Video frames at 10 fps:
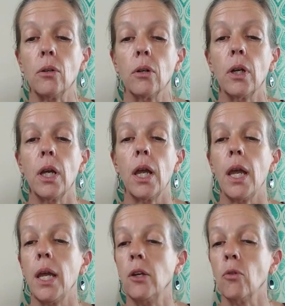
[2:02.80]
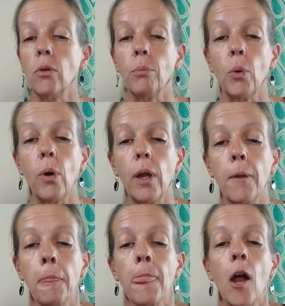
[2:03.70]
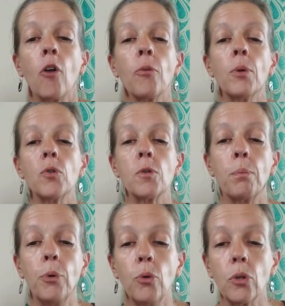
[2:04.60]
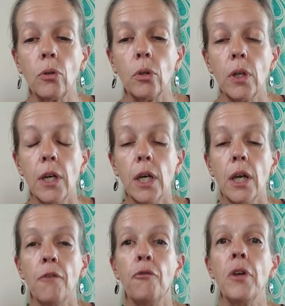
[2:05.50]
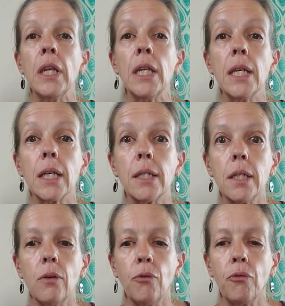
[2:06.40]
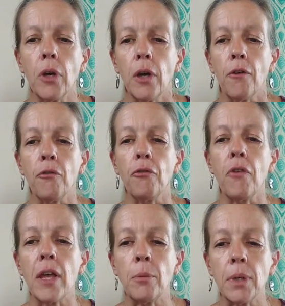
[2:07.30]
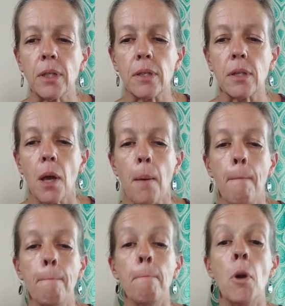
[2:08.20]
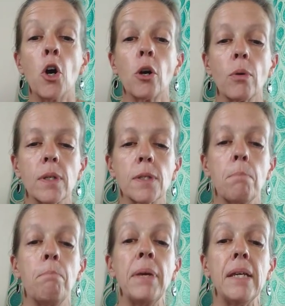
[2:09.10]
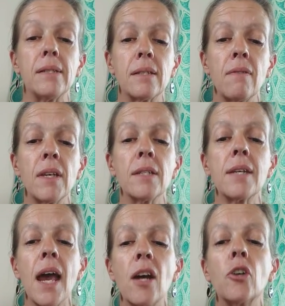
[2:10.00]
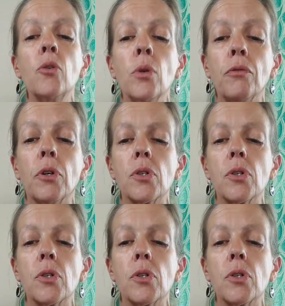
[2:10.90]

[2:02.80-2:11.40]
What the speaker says: ignorant boy, are the most brutal, vindictive, venomous, murderous beasts in the entire universe.